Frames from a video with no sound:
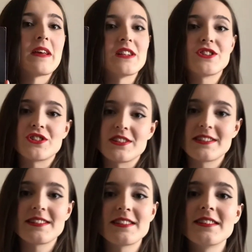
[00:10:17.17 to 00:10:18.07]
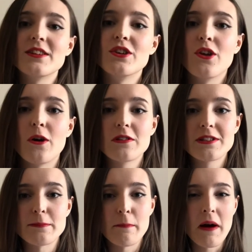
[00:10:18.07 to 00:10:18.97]
It's just not
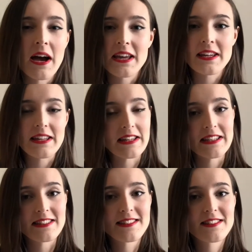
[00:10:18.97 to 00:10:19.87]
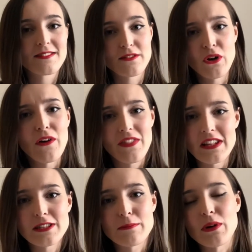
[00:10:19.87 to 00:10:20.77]
mine, at least not at
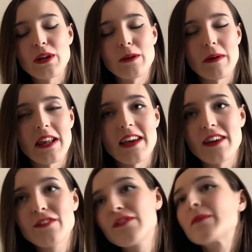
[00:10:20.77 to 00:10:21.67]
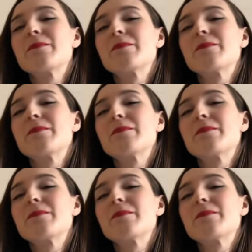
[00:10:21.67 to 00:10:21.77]
this point in my life.